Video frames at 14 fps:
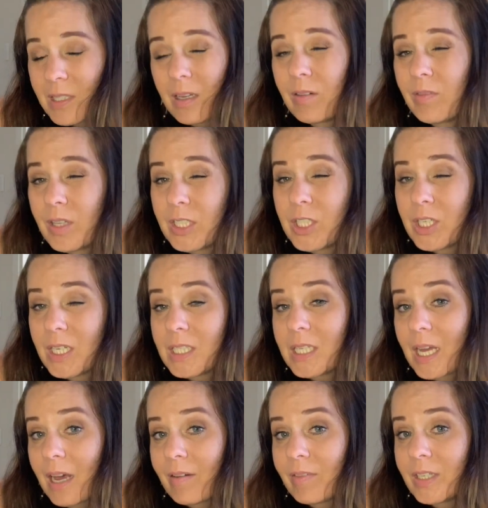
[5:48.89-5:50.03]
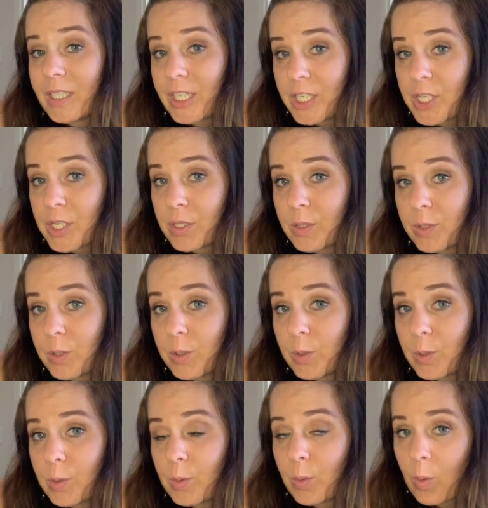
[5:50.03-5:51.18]
of that you need to have additional to
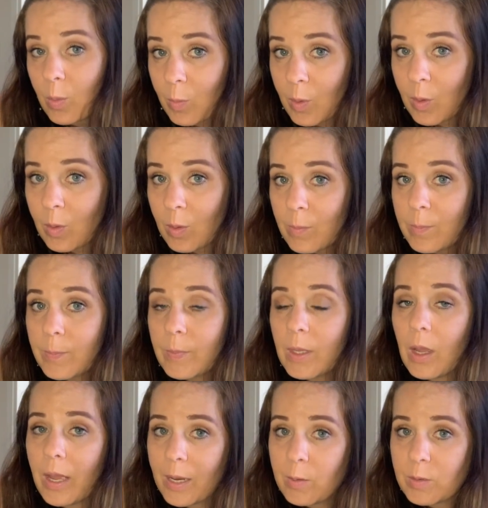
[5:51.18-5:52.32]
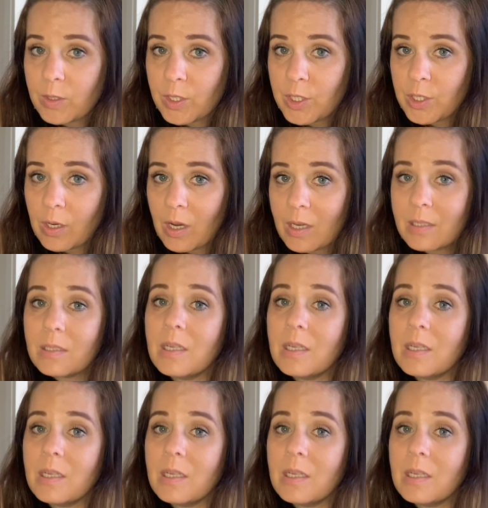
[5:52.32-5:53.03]
your normal acquisition cost.